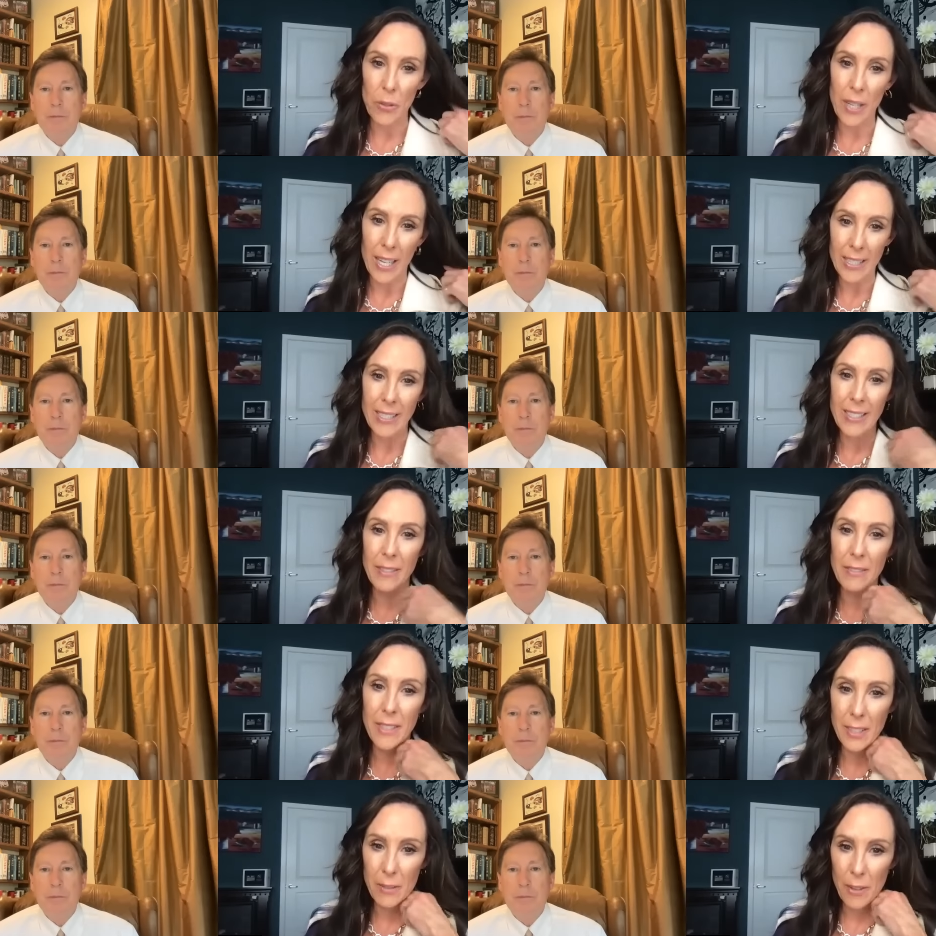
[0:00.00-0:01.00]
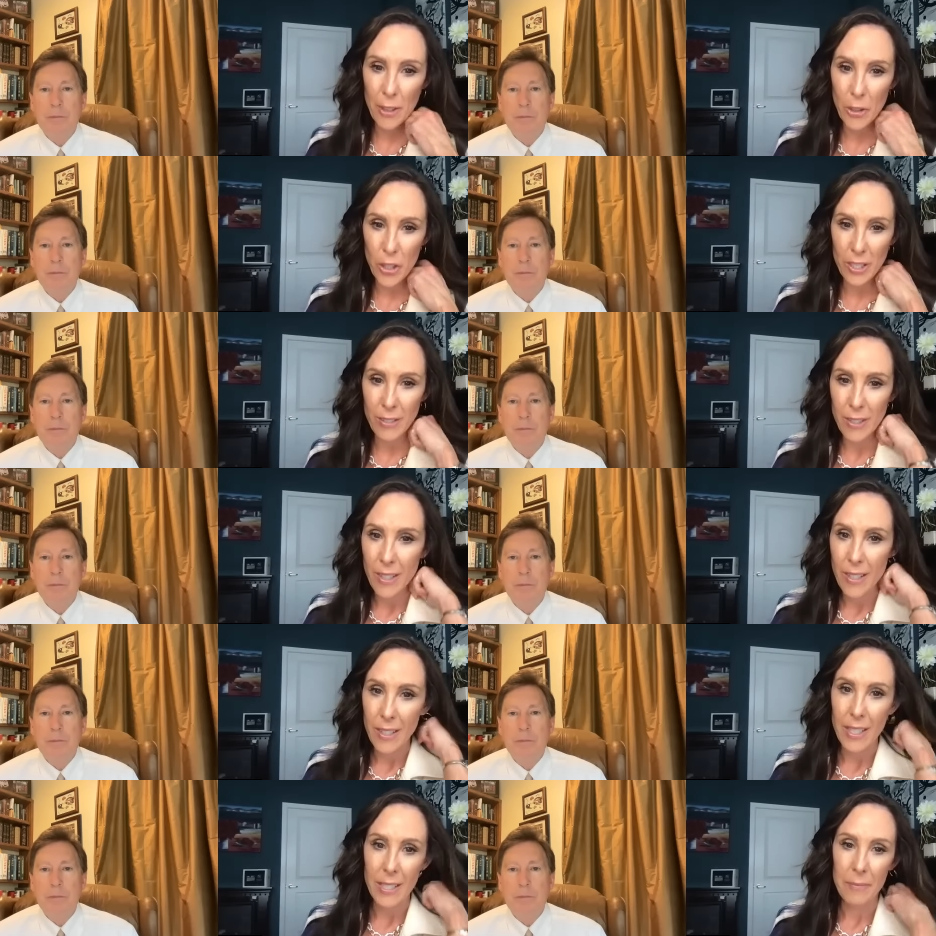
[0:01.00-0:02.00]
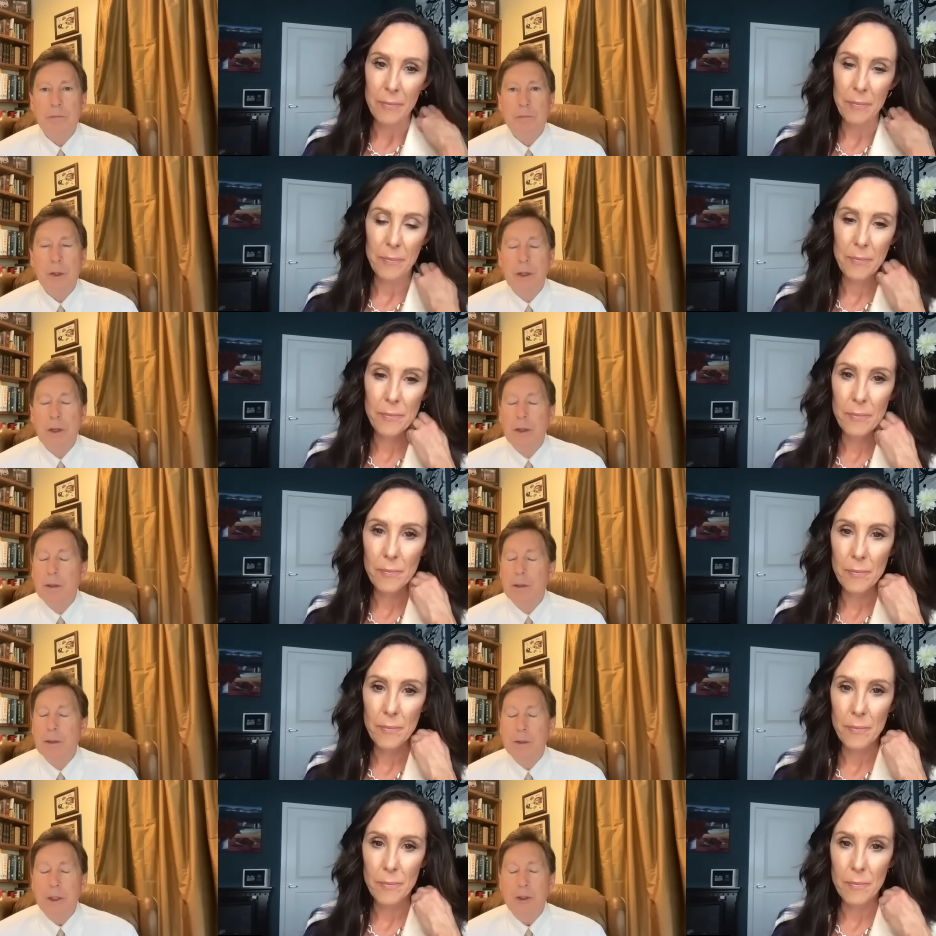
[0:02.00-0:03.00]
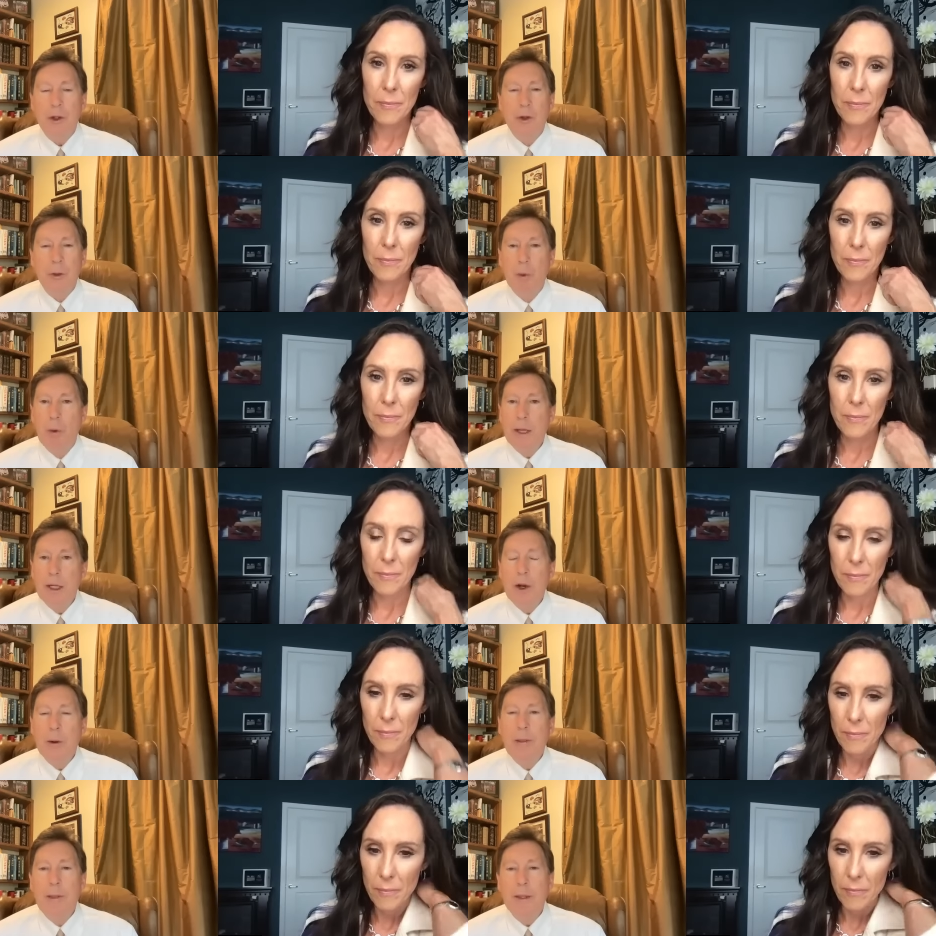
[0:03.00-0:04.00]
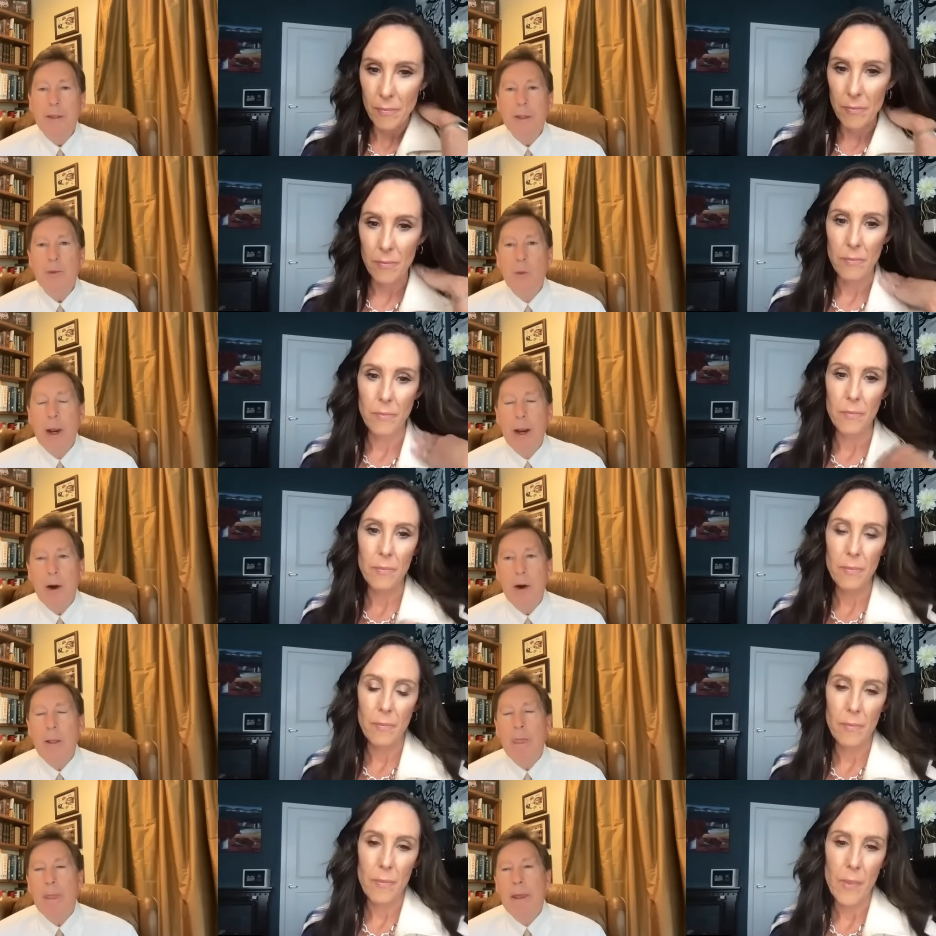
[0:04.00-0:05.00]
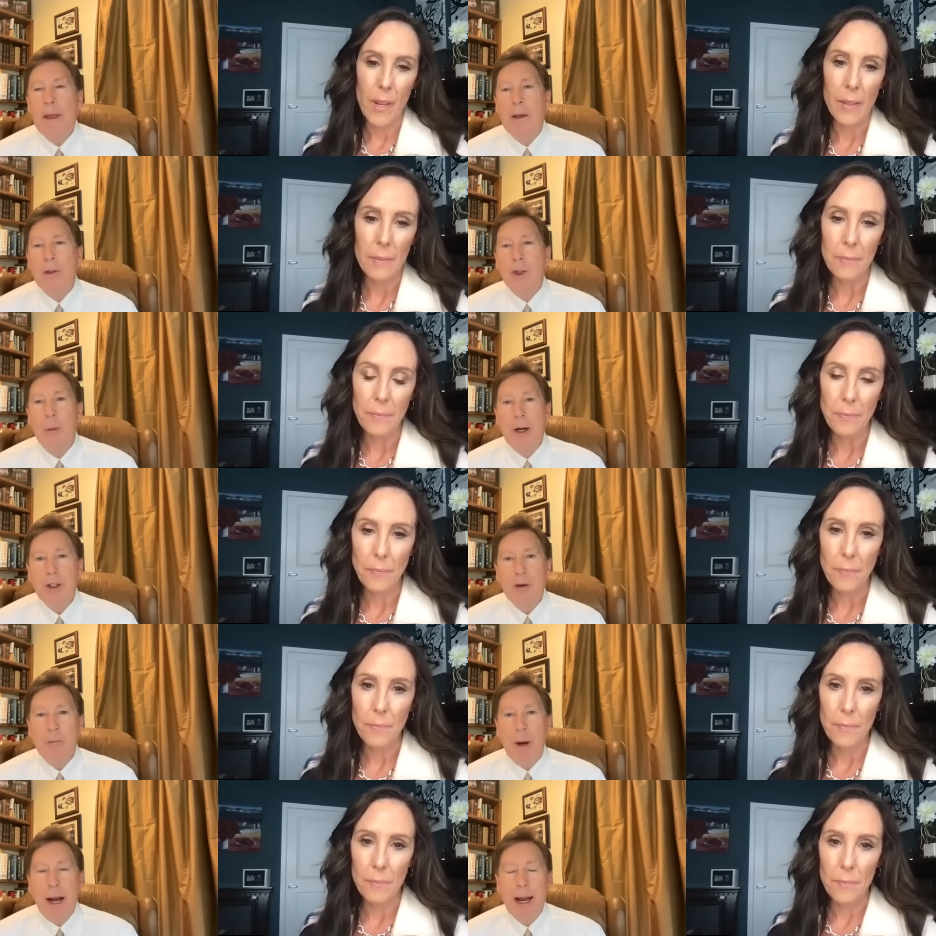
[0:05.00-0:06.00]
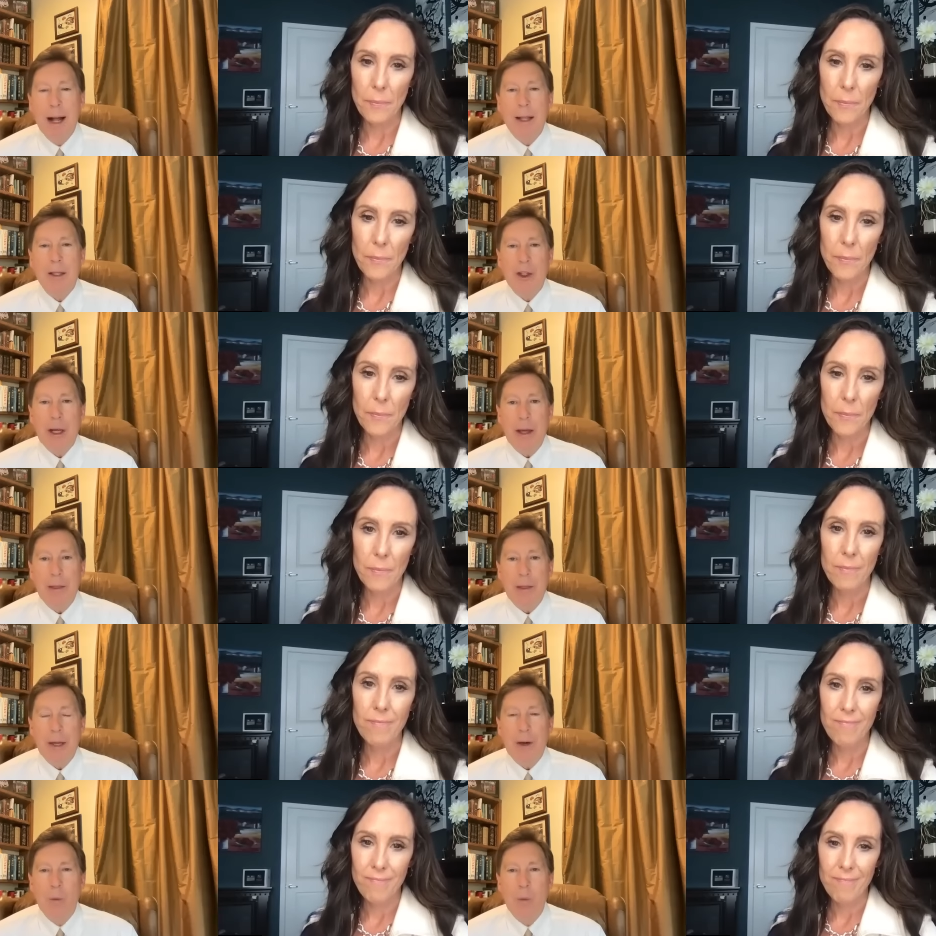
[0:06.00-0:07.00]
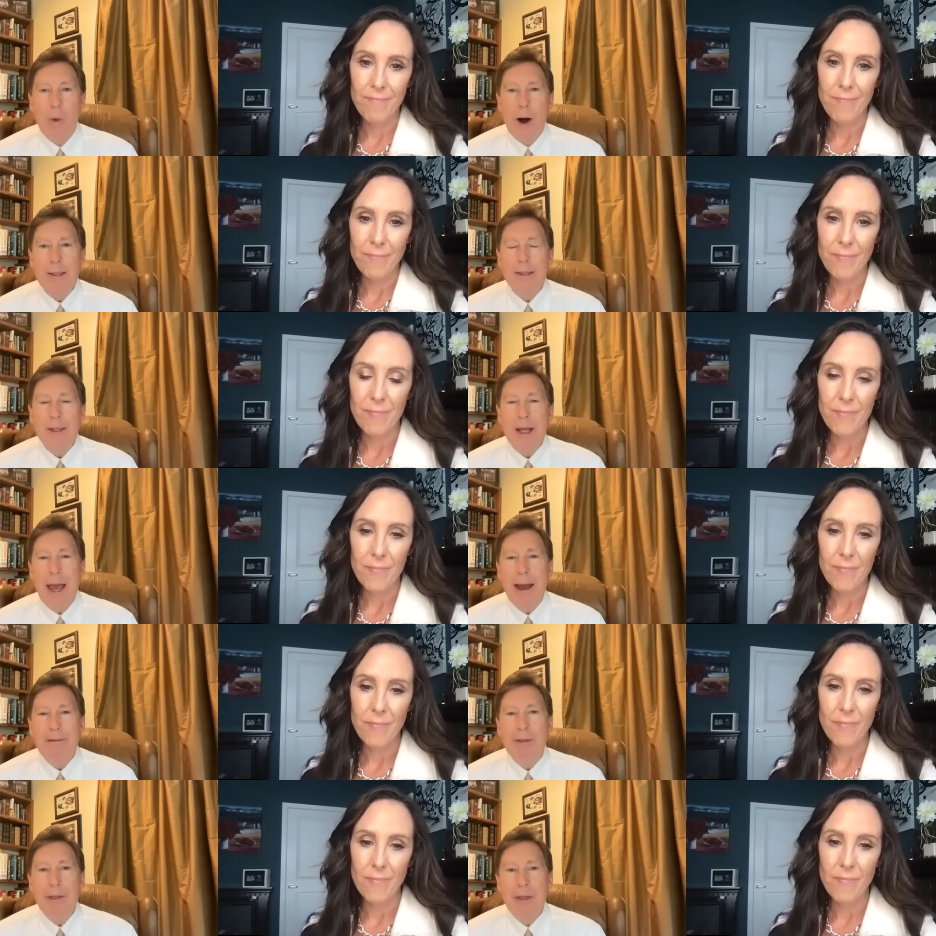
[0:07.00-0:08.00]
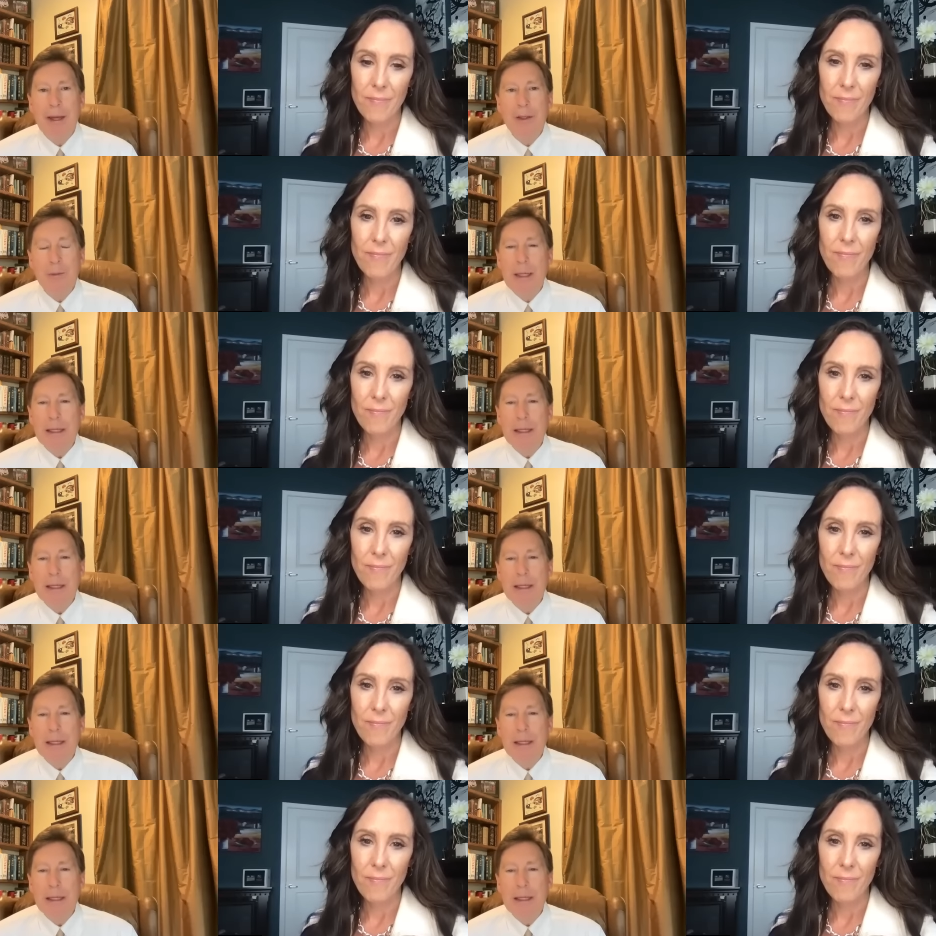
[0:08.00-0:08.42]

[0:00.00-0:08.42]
Speaker 1: to cognitive dysfunction?
Speaker 2: Such a good point. And this is where so much of biology, I think, wants to have things be